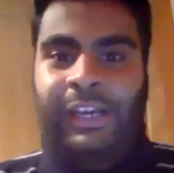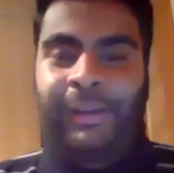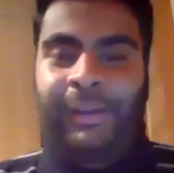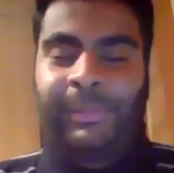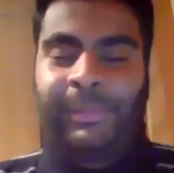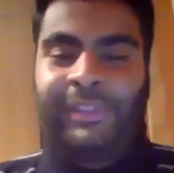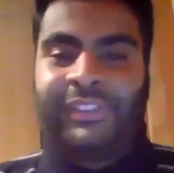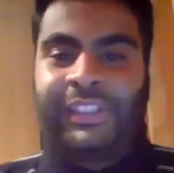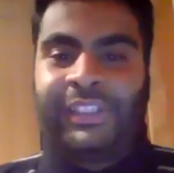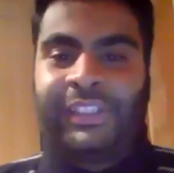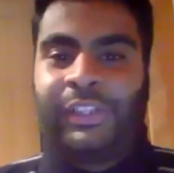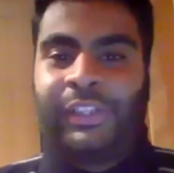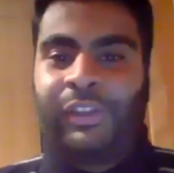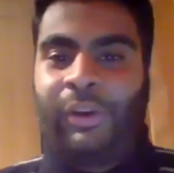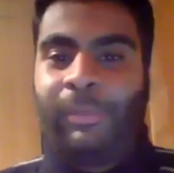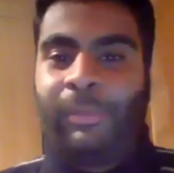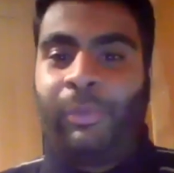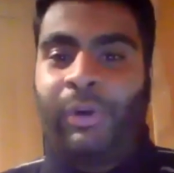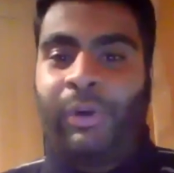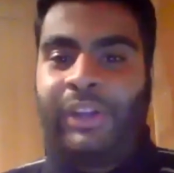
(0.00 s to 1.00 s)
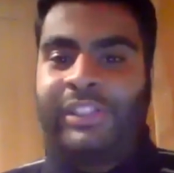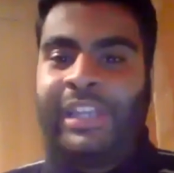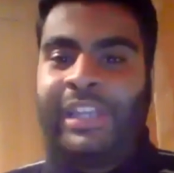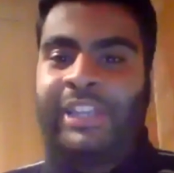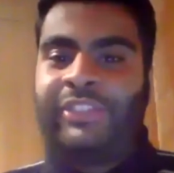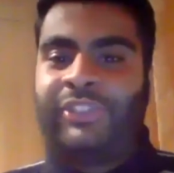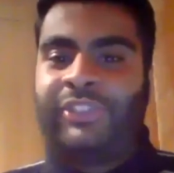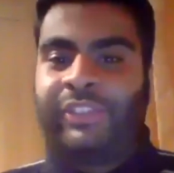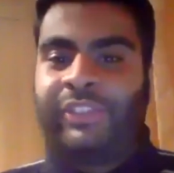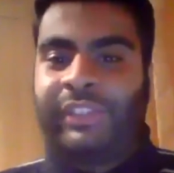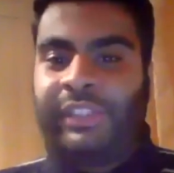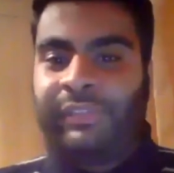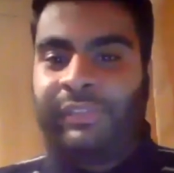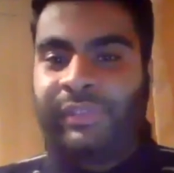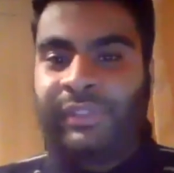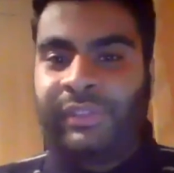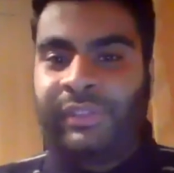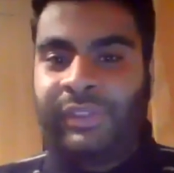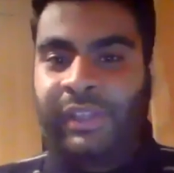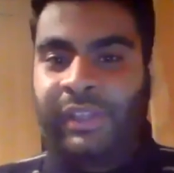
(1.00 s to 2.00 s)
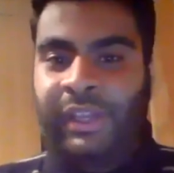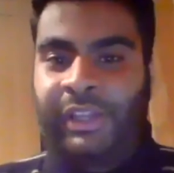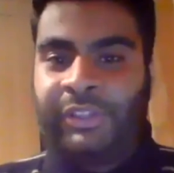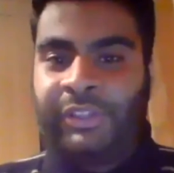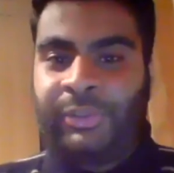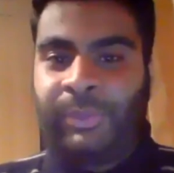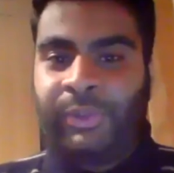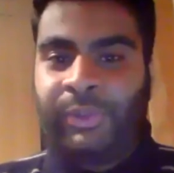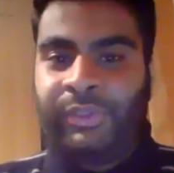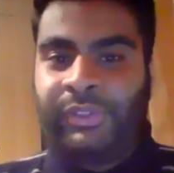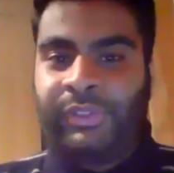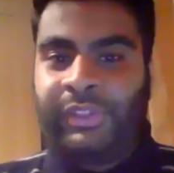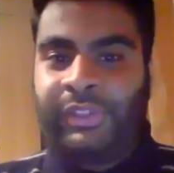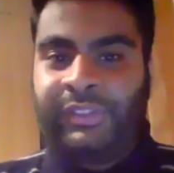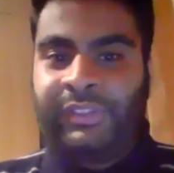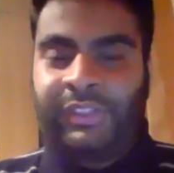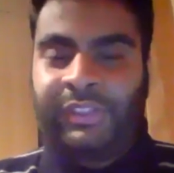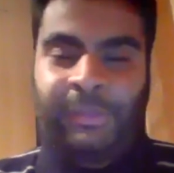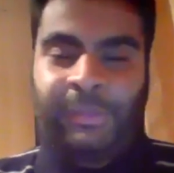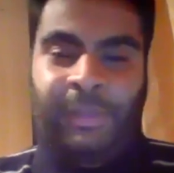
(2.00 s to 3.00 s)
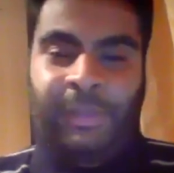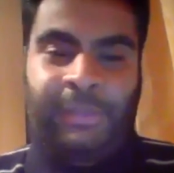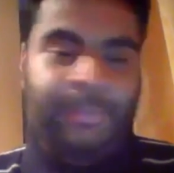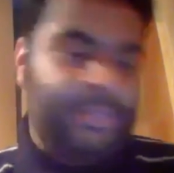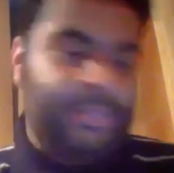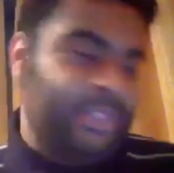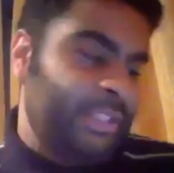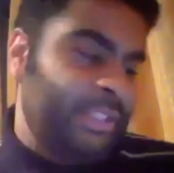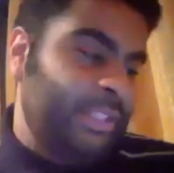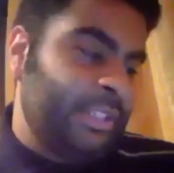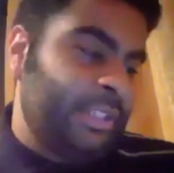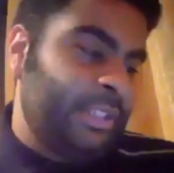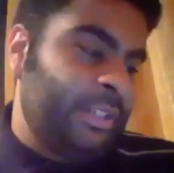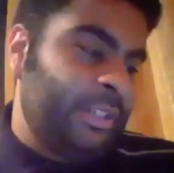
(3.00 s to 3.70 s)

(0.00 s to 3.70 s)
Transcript: We're seeing a lot more attention given towards this cinema in particular.